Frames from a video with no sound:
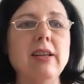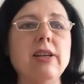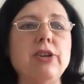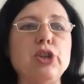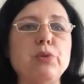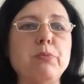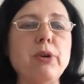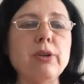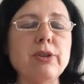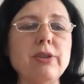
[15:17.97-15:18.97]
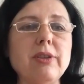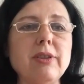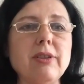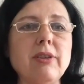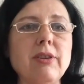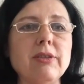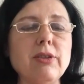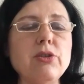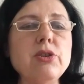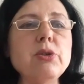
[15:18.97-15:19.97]
respond
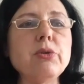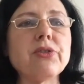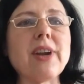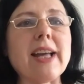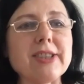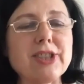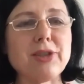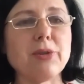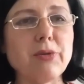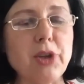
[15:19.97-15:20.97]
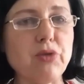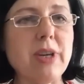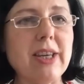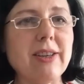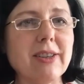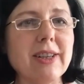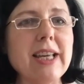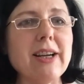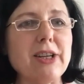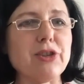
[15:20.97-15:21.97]
on new threats, which we
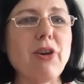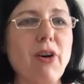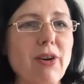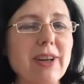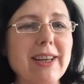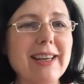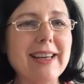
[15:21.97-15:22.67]
clearly saw